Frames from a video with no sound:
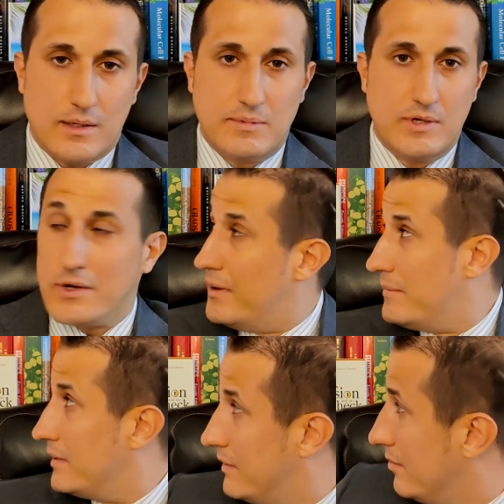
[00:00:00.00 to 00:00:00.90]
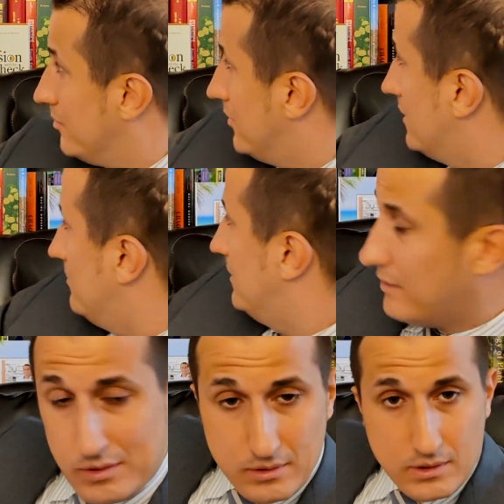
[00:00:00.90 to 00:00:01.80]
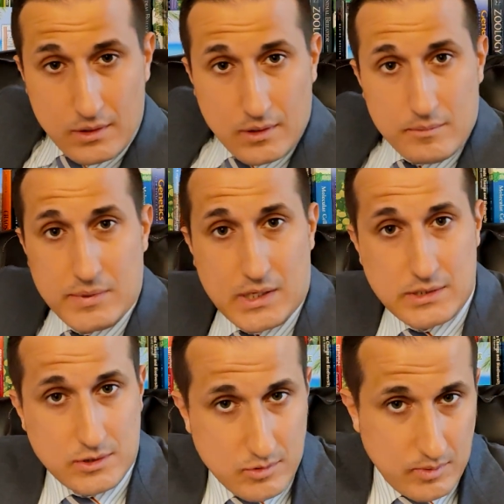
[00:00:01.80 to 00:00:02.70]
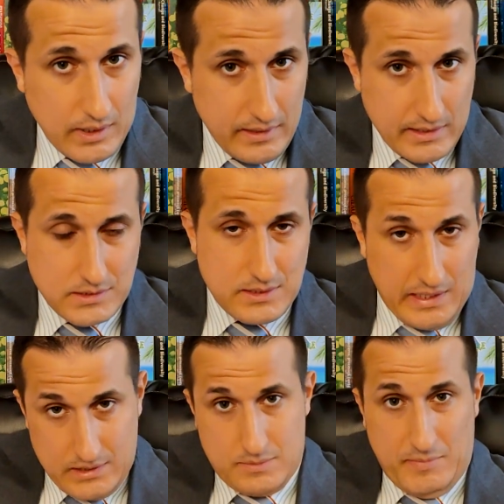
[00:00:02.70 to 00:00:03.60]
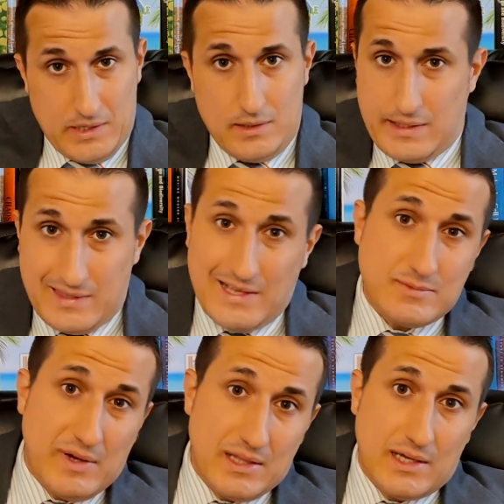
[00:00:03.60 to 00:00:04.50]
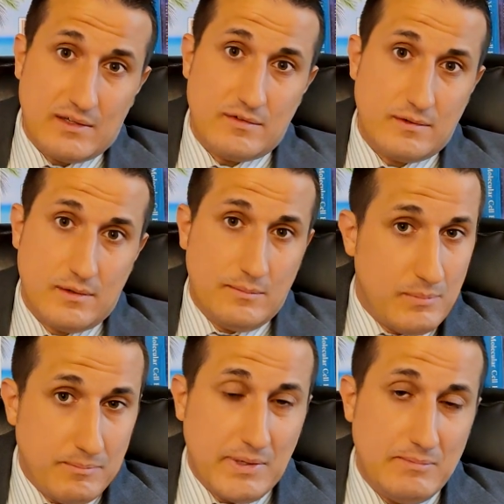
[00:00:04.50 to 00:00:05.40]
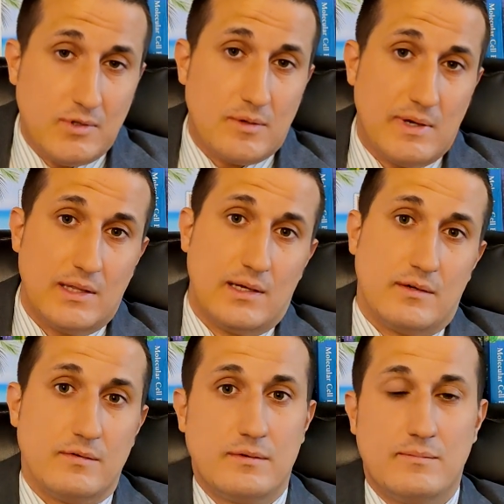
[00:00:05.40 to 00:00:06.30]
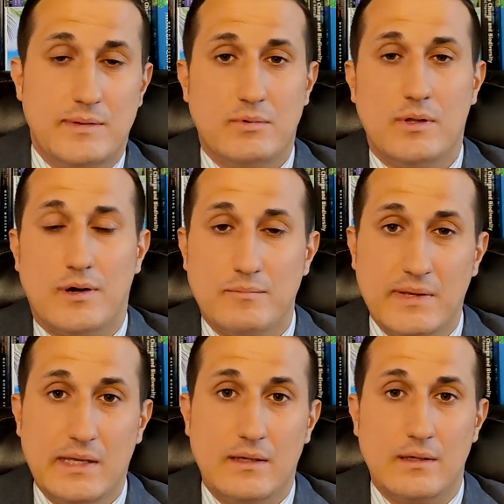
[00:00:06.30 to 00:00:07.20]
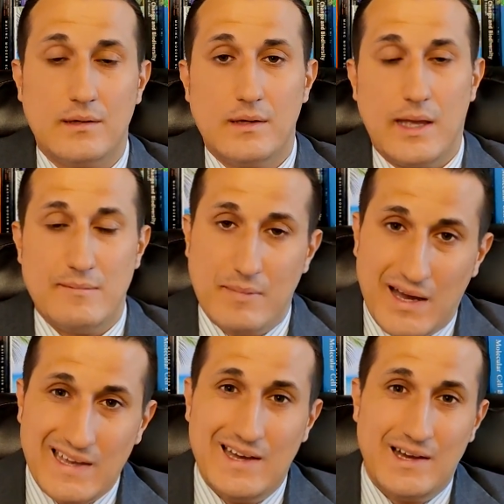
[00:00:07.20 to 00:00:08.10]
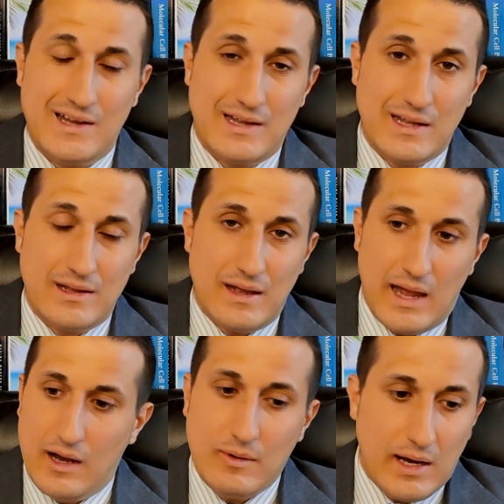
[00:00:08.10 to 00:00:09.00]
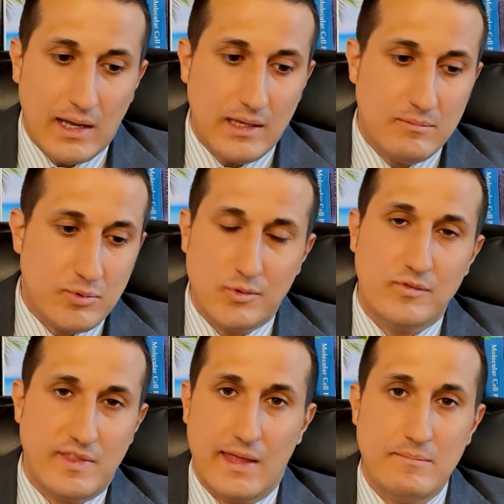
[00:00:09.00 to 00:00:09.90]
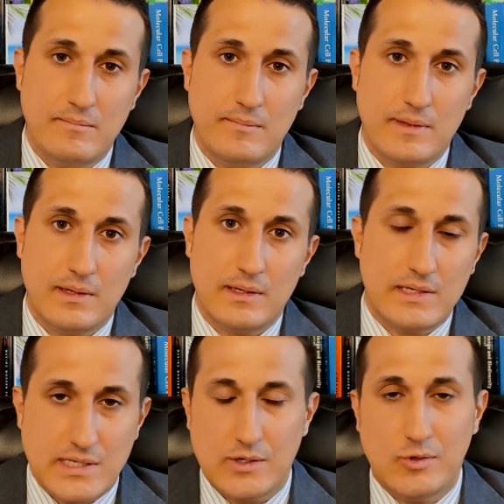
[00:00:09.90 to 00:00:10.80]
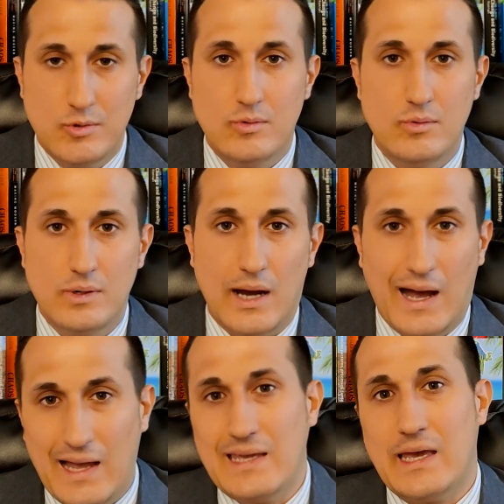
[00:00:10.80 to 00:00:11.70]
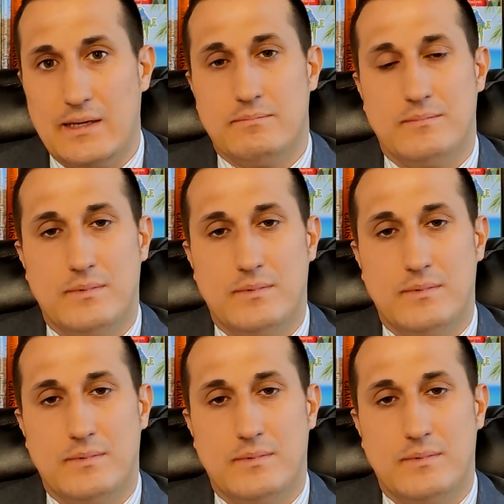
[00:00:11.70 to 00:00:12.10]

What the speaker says: up here, I got my yearbook up here because you know why? That's my life. People are my life. People are me. And how I improve them is who I am.